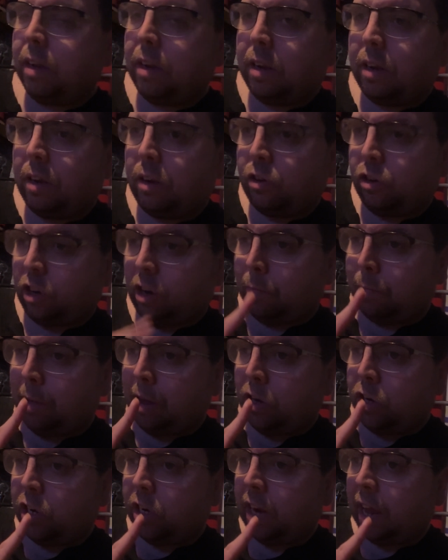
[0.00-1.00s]
I should have
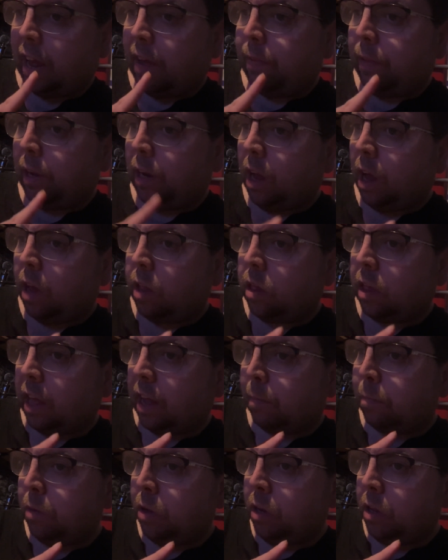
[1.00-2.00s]
mentioned that in the last
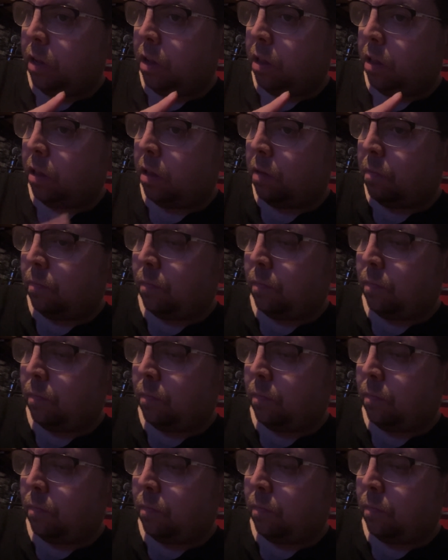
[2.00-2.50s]
segments,